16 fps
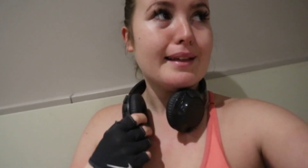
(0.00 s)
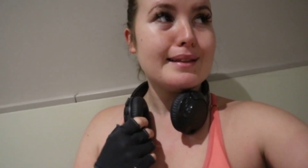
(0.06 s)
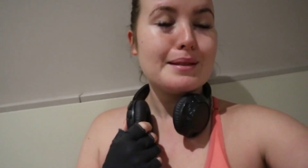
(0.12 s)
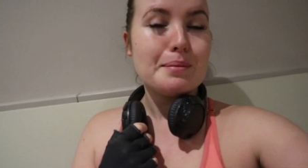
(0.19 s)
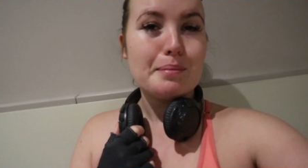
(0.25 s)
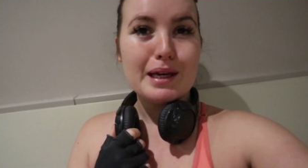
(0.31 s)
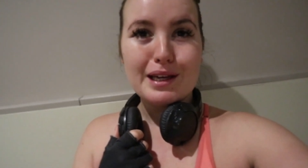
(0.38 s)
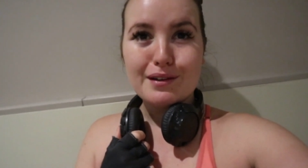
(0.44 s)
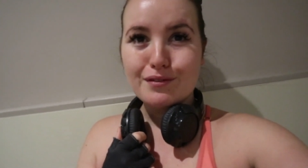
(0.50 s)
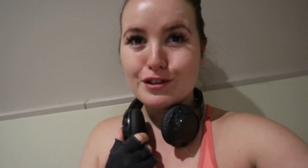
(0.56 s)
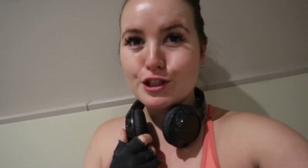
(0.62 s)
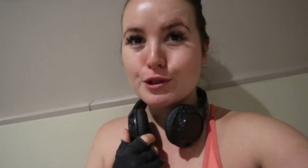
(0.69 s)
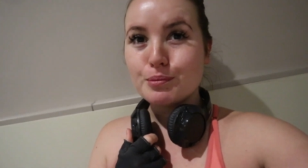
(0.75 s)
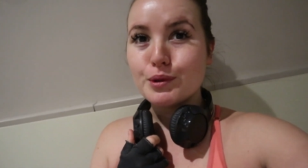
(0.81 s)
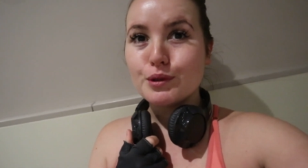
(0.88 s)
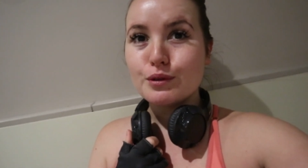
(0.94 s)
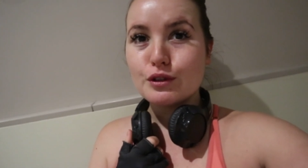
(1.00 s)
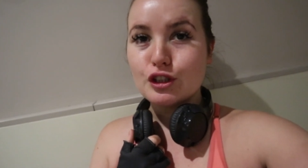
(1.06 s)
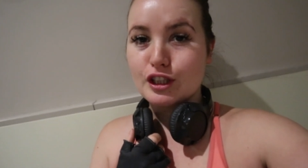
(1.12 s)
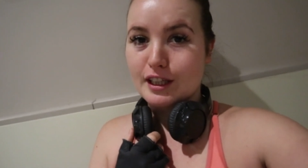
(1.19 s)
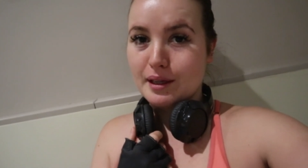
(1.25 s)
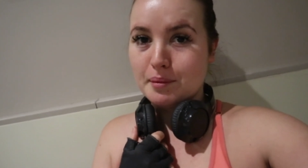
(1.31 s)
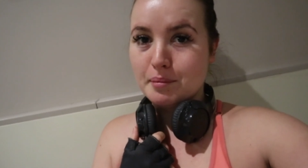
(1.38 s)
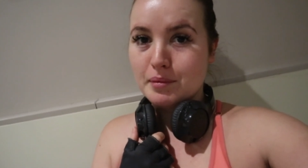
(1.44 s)
It's a bit of a small
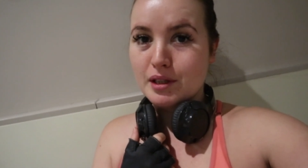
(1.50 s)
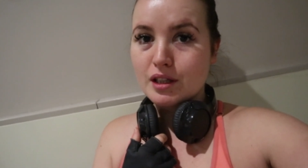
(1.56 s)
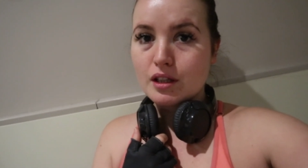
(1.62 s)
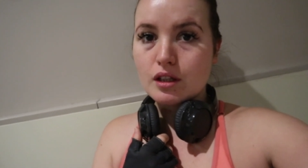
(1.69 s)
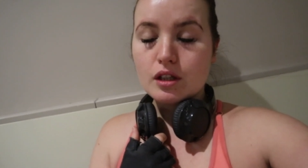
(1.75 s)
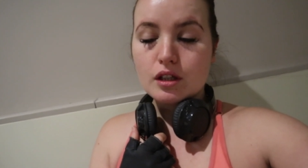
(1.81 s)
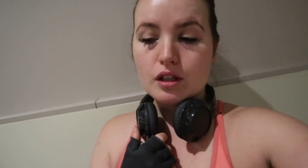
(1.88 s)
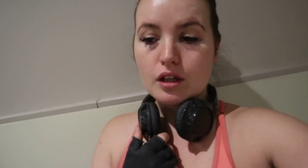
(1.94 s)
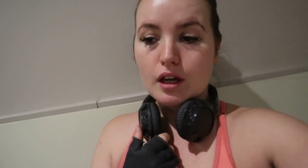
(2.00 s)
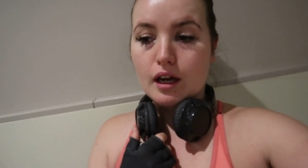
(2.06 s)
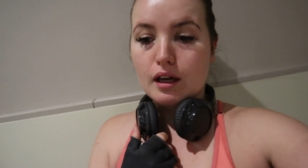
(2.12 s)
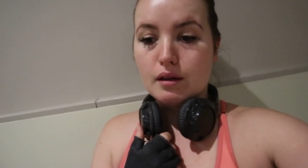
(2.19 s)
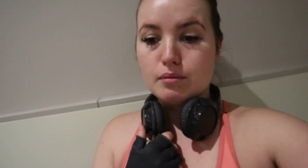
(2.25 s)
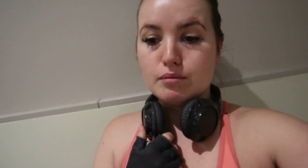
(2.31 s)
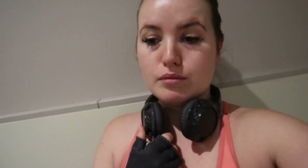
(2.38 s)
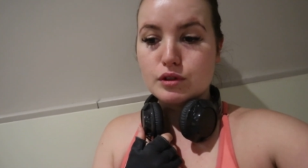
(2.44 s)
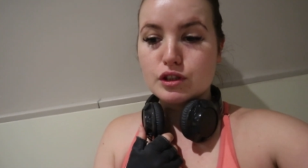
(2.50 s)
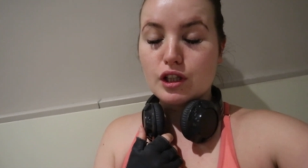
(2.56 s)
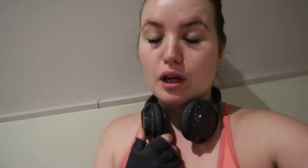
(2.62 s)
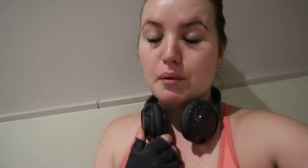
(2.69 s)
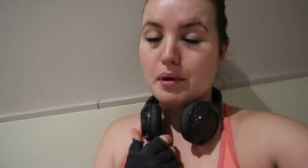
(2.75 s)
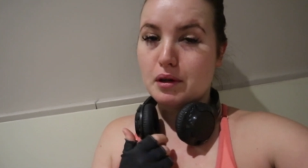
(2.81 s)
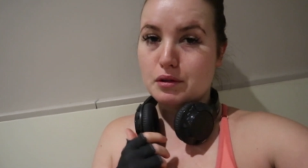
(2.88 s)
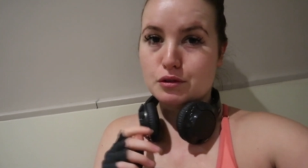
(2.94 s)
gym,
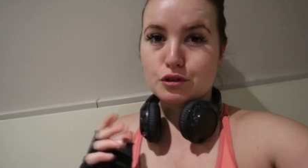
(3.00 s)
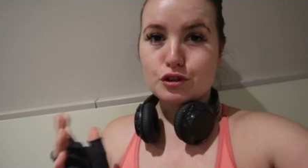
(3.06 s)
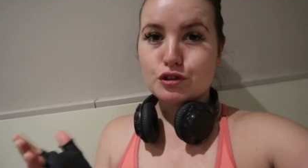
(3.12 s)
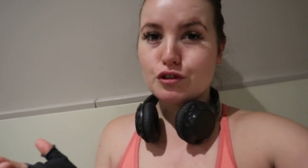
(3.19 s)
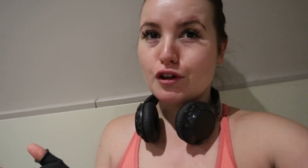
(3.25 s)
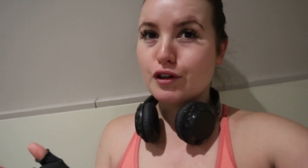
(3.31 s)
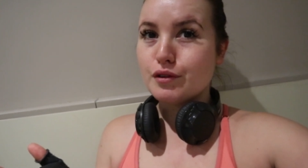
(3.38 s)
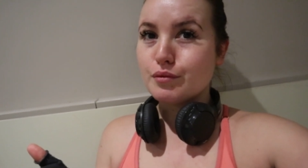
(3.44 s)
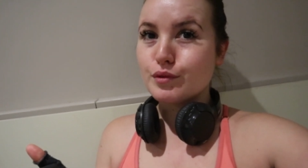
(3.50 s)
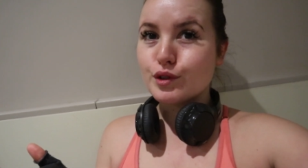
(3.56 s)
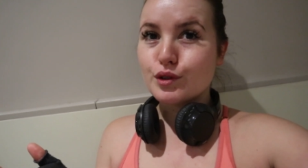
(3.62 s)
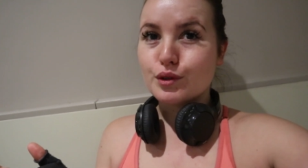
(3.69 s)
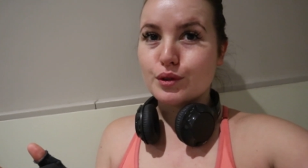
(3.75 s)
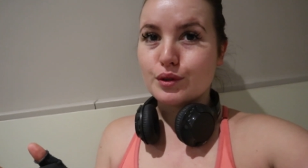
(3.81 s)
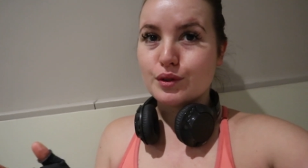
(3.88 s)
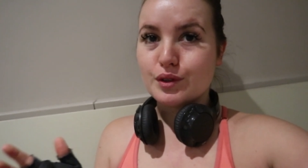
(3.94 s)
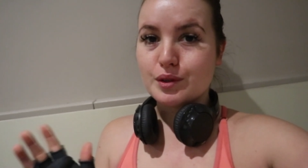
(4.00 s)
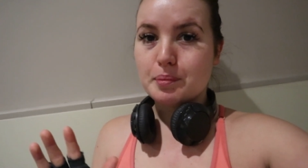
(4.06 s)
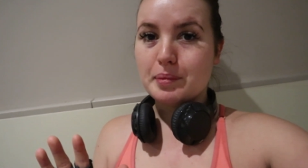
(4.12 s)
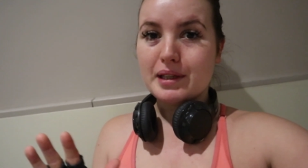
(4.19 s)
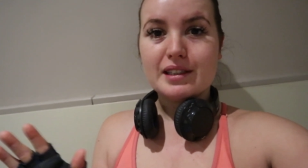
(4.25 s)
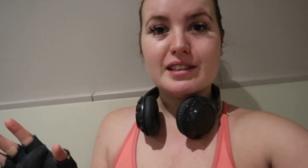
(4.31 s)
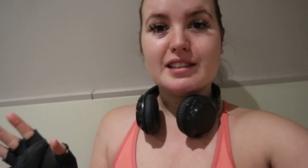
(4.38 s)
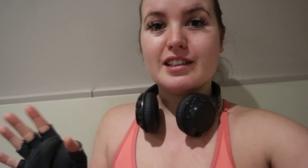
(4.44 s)
so I'll just try and record
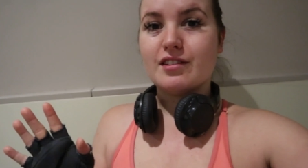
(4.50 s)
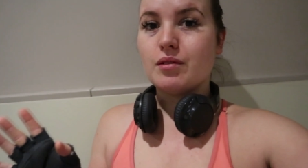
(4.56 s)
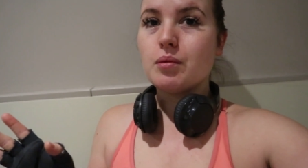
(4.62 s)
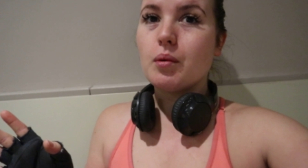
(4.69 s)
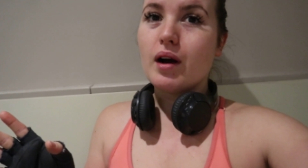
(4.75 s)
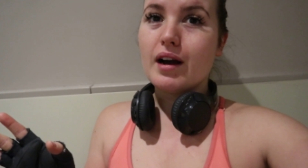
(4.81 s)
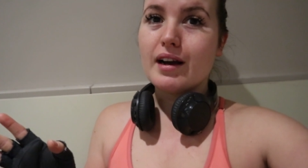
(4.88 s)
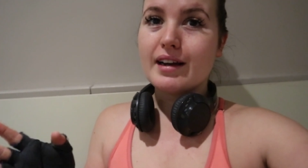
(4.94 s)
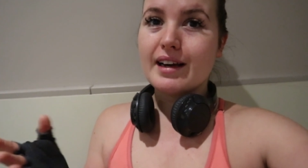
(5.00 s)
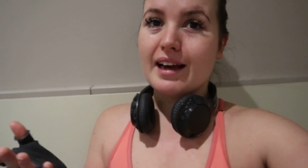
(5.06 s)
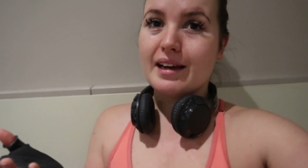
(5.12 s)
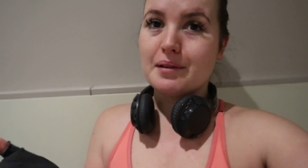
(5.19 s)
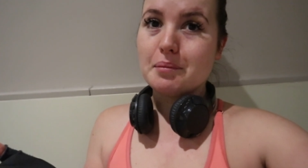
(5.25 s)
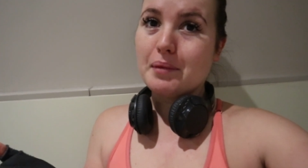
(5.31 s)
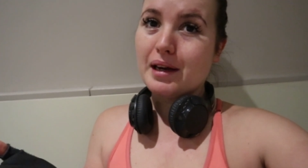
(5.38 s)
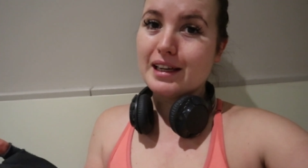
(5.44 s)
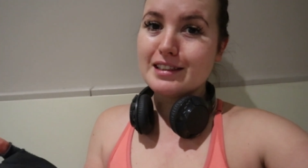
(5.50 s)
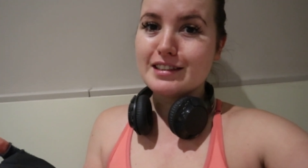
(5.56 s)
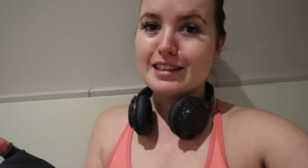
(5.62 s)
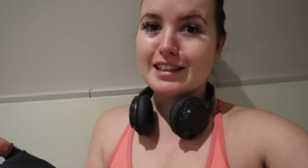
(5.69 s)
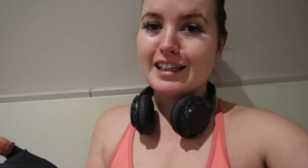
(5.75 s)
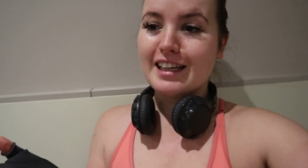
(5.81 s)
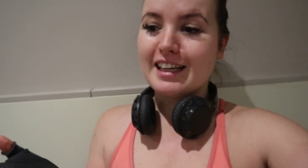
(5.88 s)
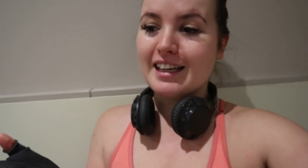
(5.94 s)
bits of what I can
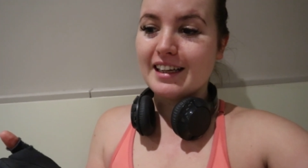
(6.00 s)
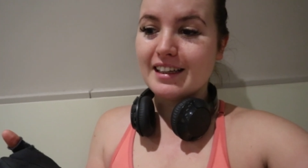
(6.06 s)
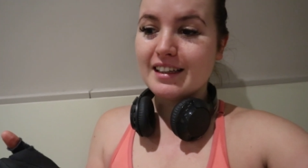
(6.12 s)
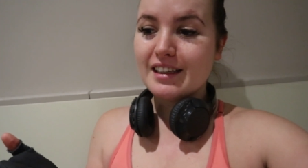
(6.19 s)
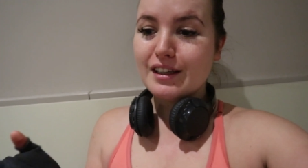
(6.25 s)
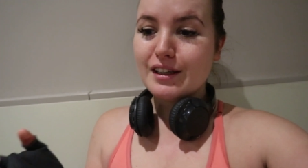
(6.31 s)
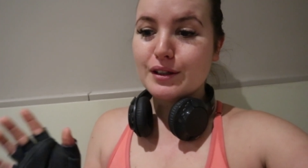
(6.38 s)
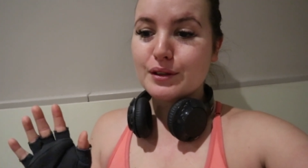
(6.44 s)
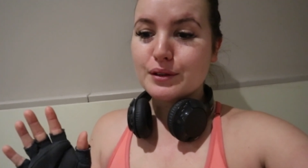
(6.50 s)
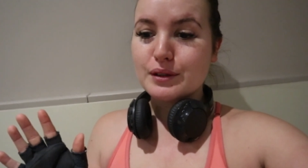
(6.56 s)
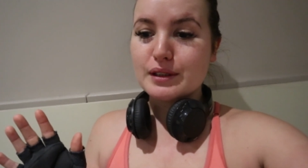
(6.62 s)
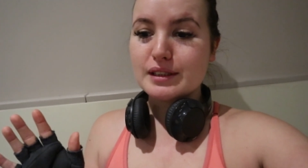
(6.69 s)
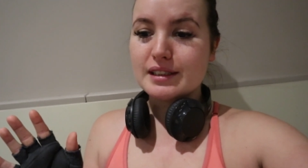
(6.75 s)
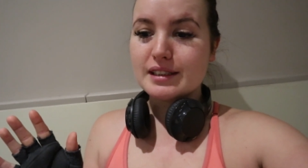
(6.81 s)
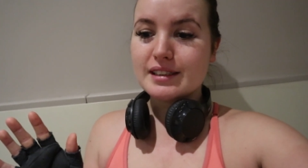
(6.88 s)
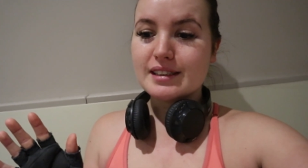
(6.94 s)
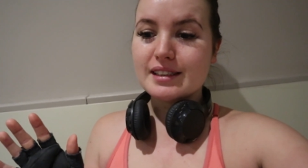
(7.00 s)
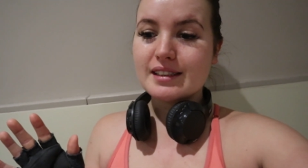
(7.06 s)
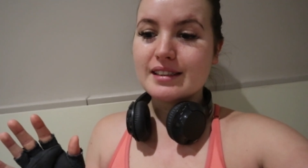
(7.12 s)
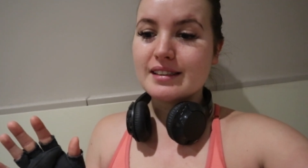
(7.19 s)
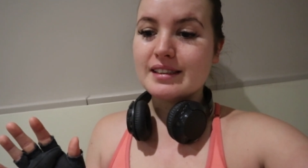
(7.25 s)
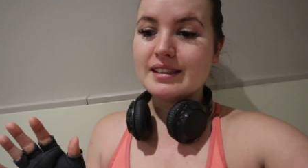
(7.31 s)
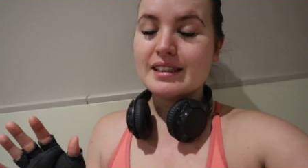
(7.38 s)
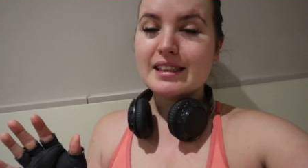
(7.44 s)
basically, because
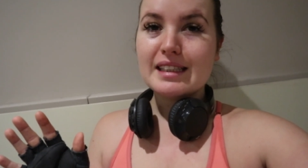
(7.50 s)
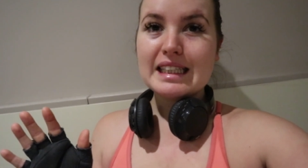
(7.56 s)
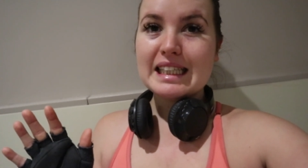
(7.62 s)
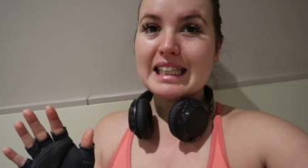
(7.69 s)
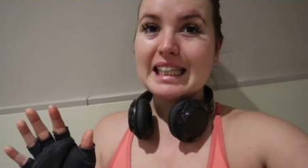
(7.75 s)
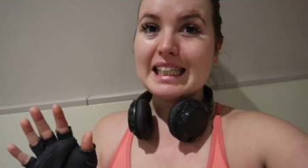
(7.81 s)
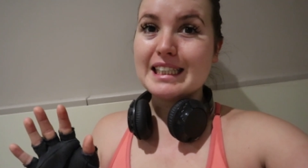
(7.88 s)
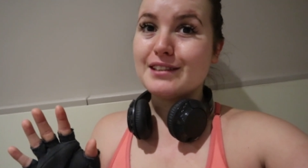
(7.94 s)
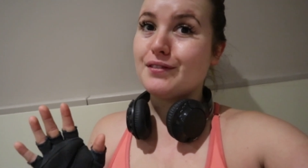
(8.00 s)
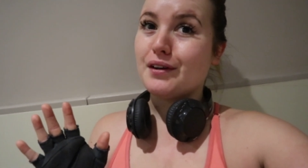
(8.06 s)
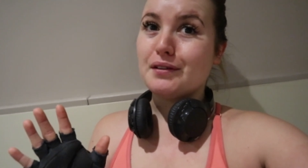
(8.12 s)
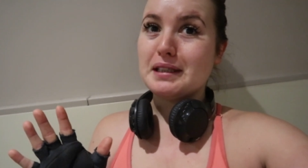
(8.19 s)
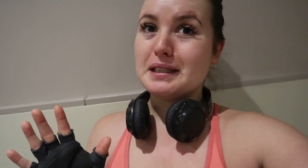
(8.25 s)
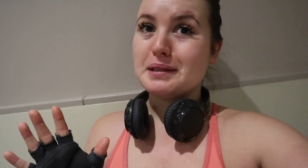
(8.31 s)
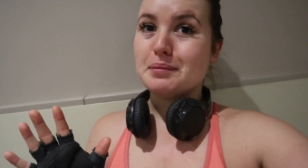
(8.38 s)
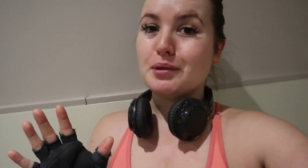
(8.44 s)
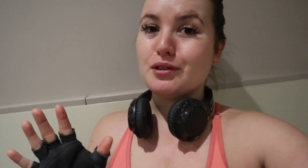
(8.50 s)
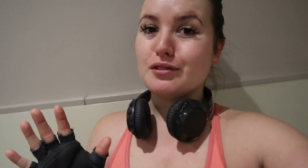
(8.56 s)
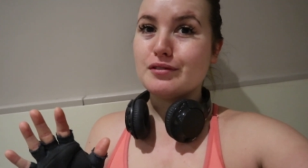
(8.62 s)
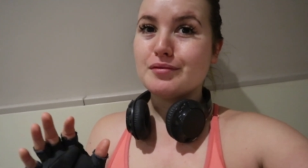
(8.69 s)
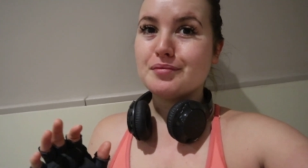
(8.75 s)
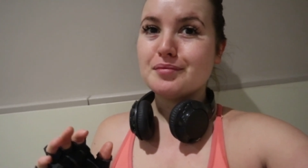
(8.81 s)
it's very small.